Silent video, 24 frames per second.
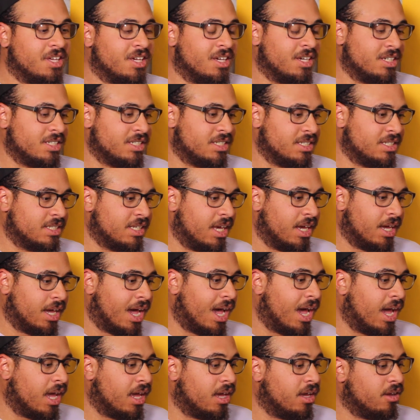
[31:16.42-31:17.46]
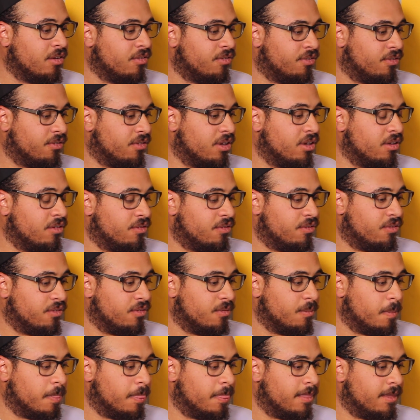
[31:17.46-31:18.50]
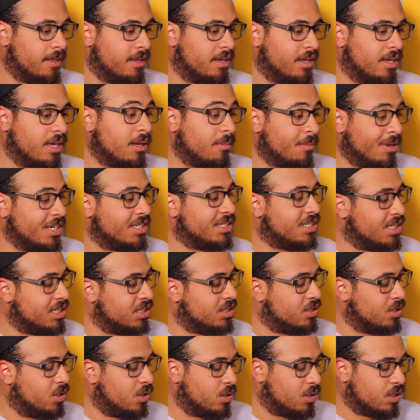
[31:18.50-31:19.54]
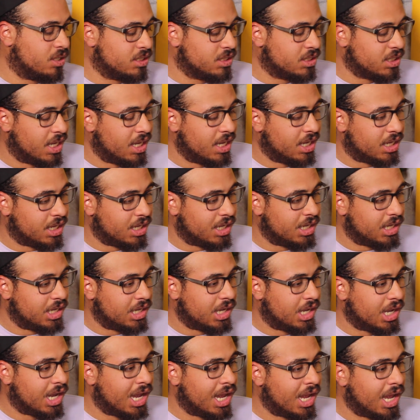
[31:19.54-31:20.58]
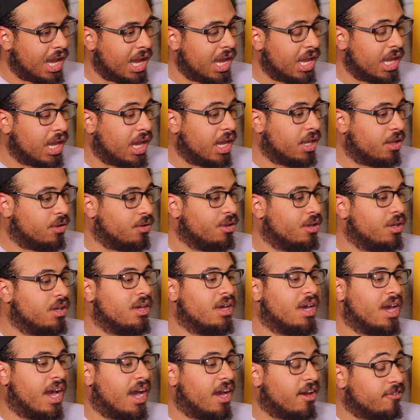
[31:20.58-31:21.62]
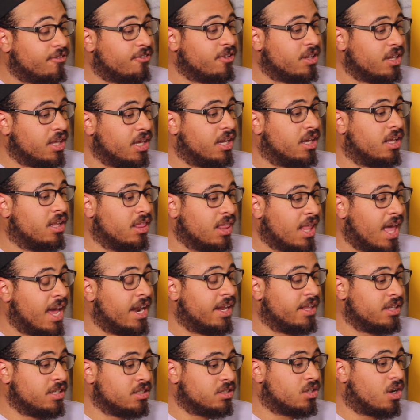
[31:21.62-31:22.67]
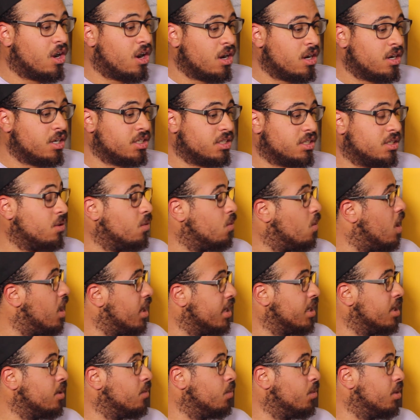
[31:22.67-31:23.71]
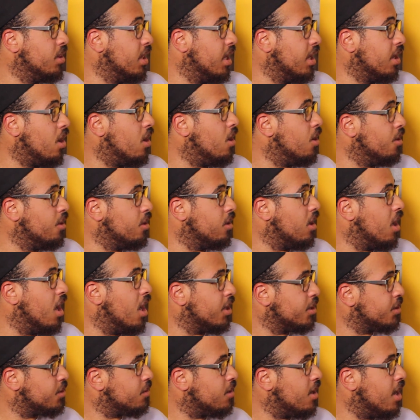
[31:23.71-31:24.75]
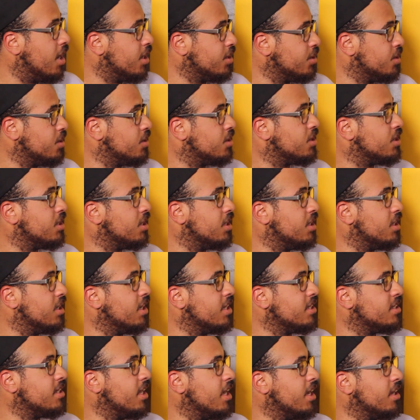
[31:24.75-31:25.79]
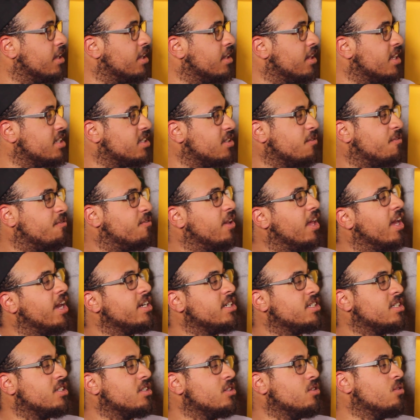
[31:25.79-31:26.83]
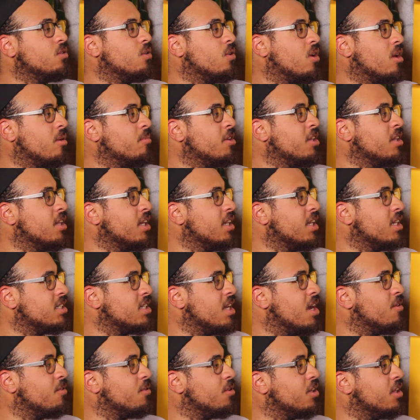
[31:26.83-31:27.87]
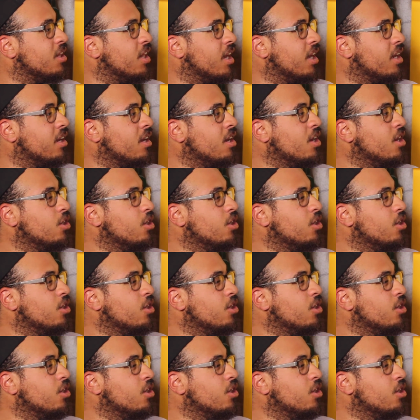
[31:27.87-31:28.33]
thing is like if it makes sense though, cause like I feel like a lot of these artists that walk in with like all their entourage and shit, that's like that's a flex. You know what I mean? Like that's not really like